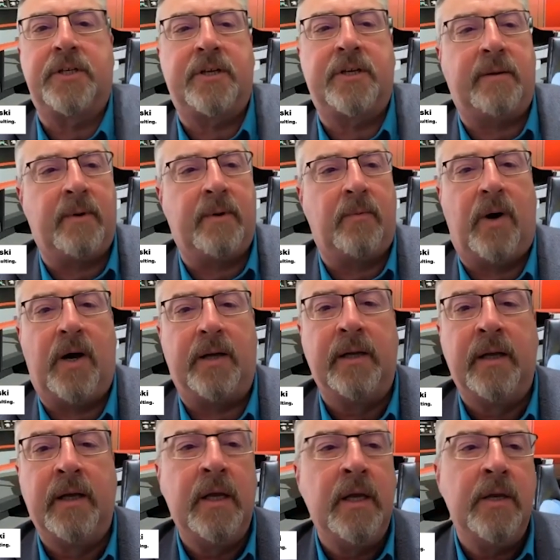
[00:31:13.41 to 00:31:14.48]
Number one,
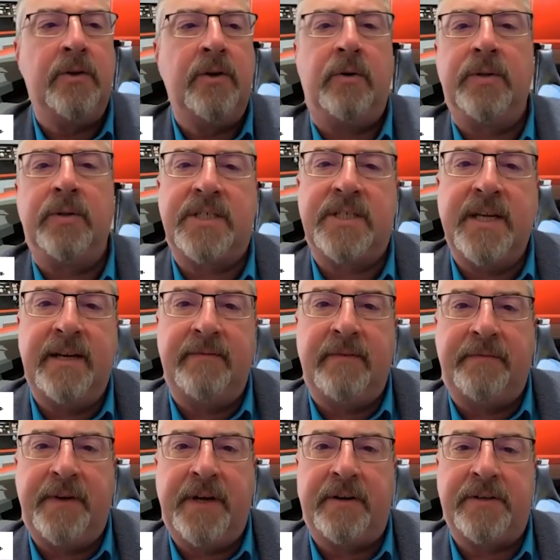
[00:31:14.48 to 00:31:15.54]
know the state of
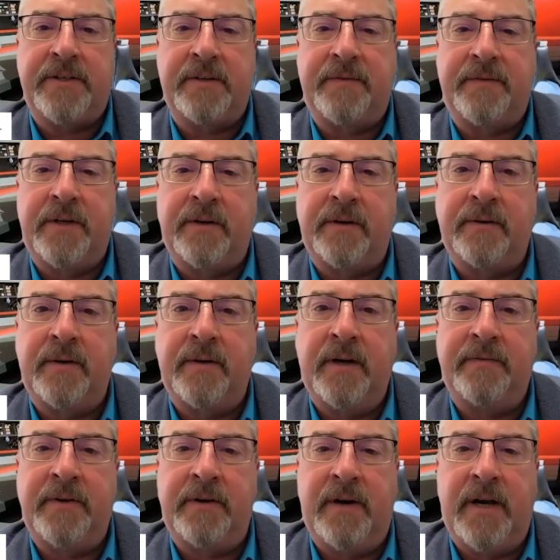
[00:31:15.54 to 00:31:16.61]
affairs of your of
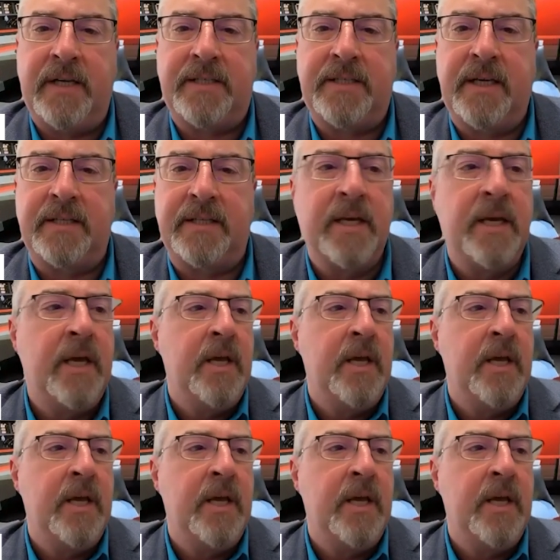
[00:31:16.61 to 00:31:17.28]
your assets.